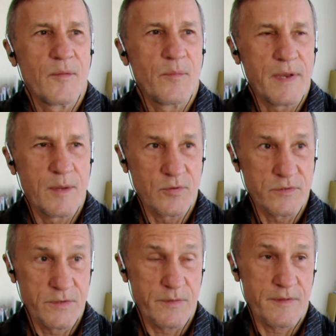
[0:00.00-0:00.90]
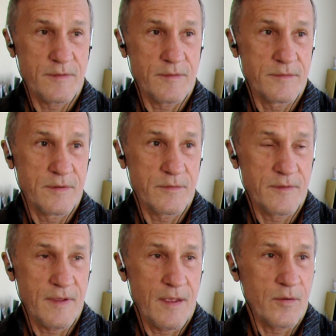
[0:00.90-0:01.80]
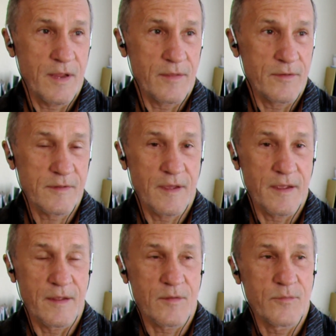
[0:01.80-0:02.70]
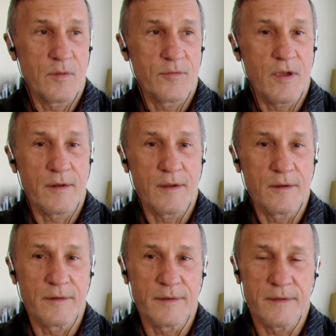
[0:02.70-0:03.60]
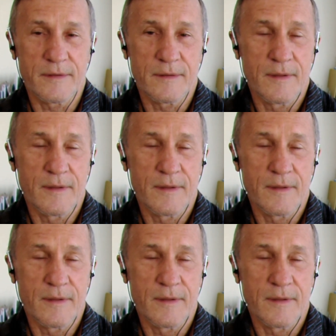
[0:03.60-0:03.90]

been able to say, okay, this guy is full of hot air and